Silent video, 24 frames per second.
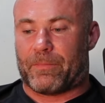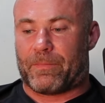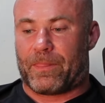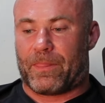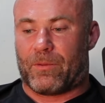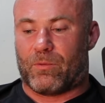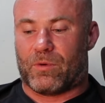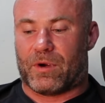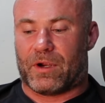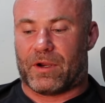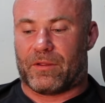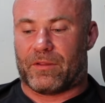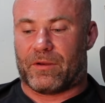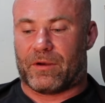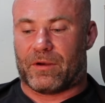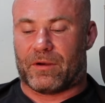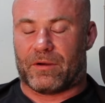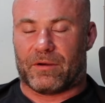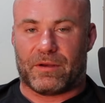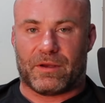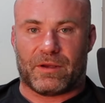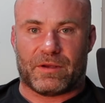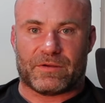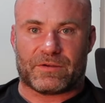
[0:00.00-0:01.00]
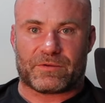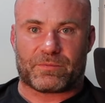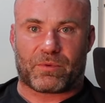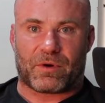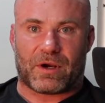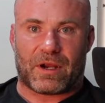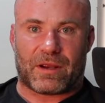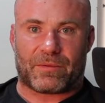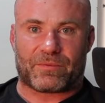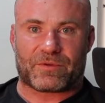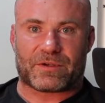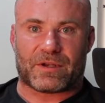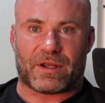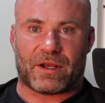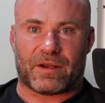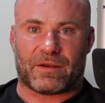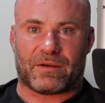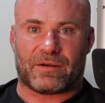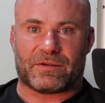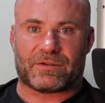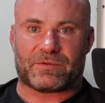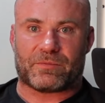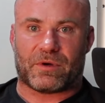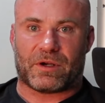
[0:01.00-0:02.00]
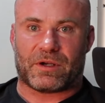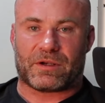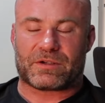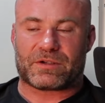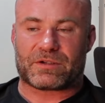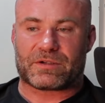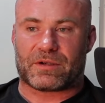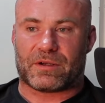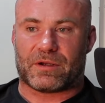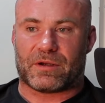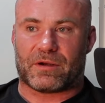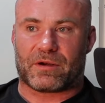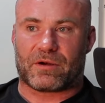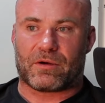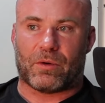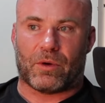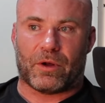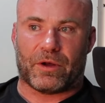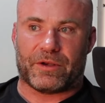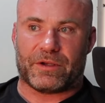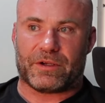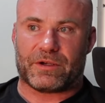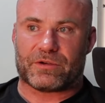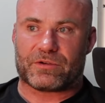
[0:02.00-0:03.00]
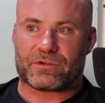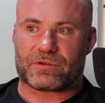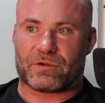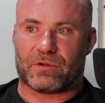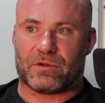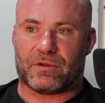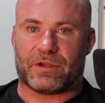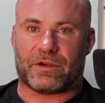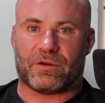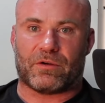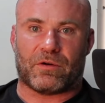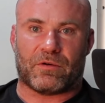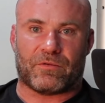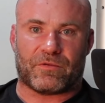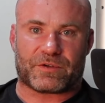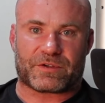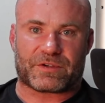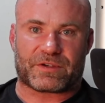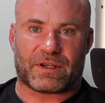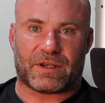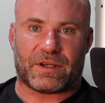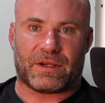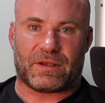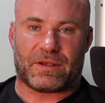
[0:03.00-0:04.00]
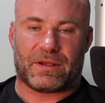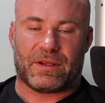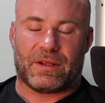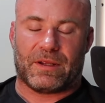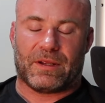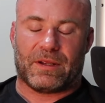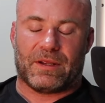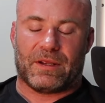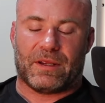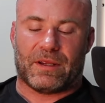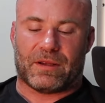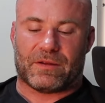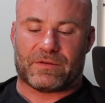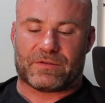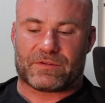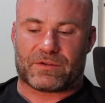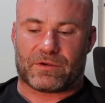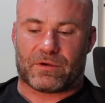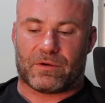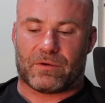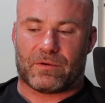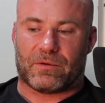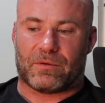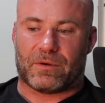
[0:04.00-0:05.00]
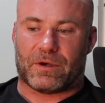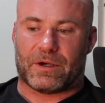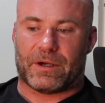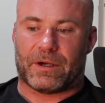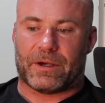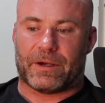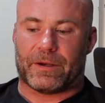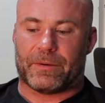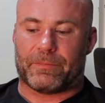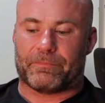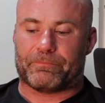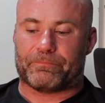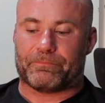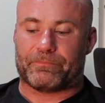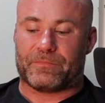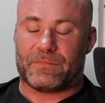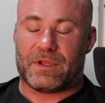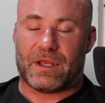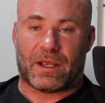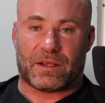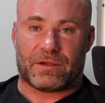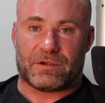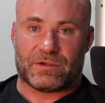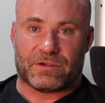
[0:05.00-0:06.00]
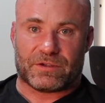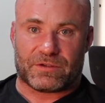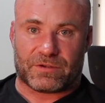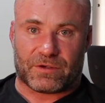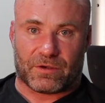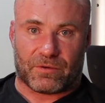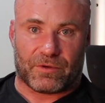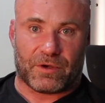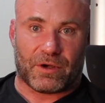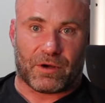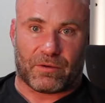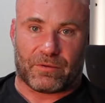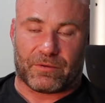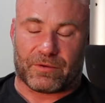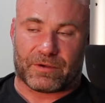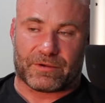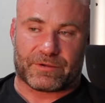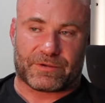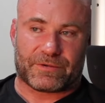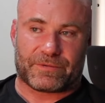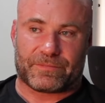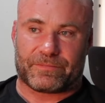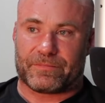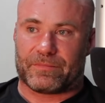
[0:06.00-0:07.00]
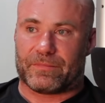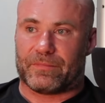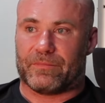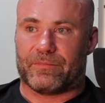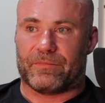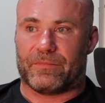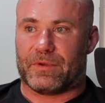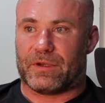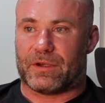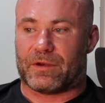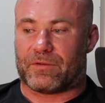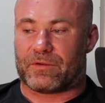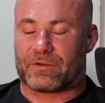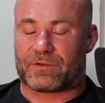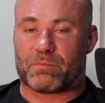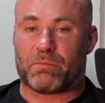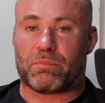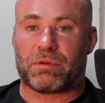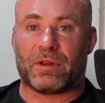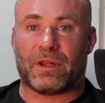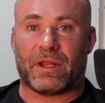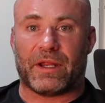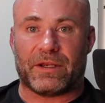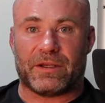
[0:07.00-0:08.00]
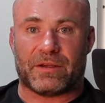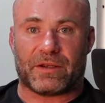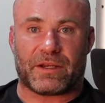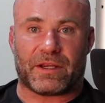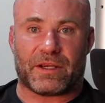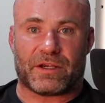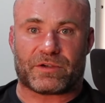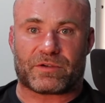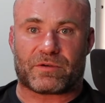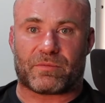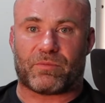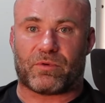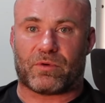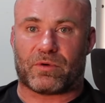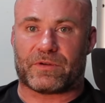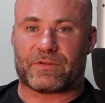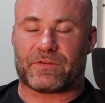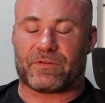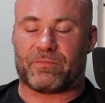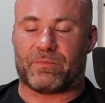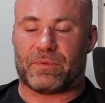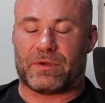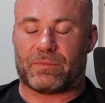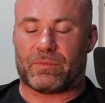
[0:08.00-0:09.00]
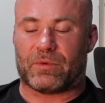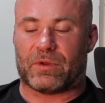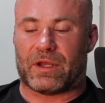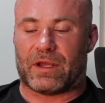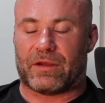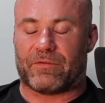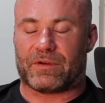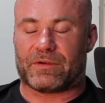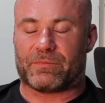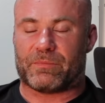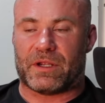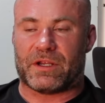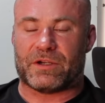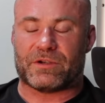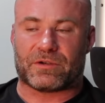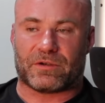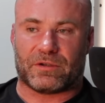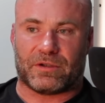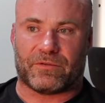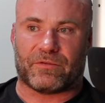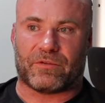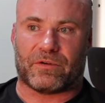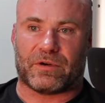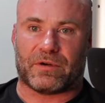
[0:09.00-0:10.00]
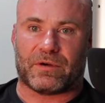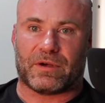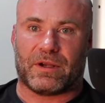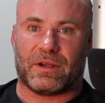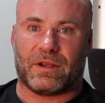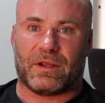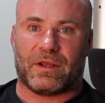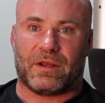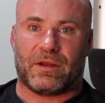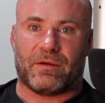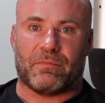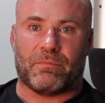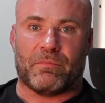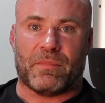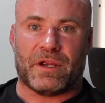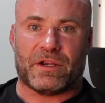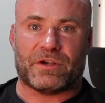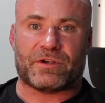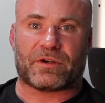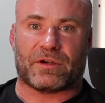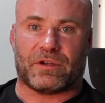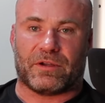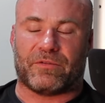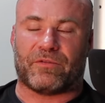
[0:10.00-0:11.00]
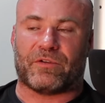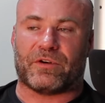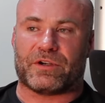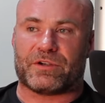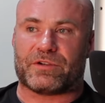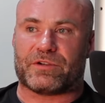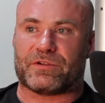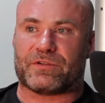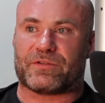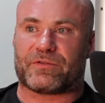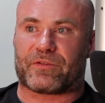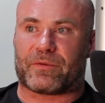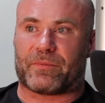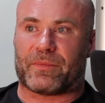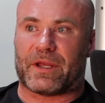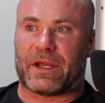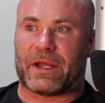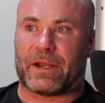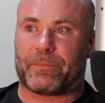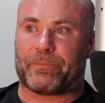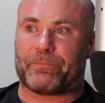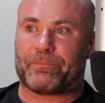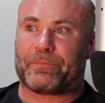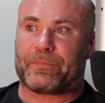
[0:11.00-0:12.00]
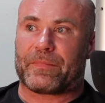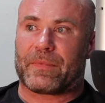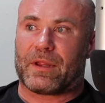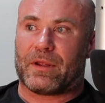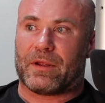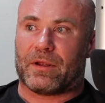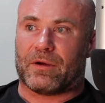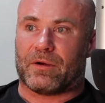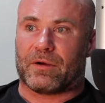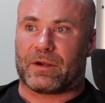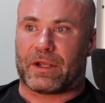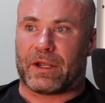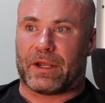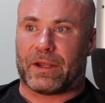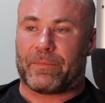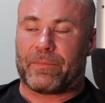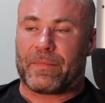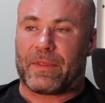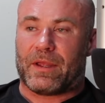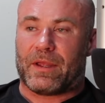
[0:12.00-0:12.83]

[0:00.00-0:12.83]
where there is perhaps not as much quality control and oversight. And so, yeah, you just don't know. There's plenty of case reports of people having major liver issues from that. Okay.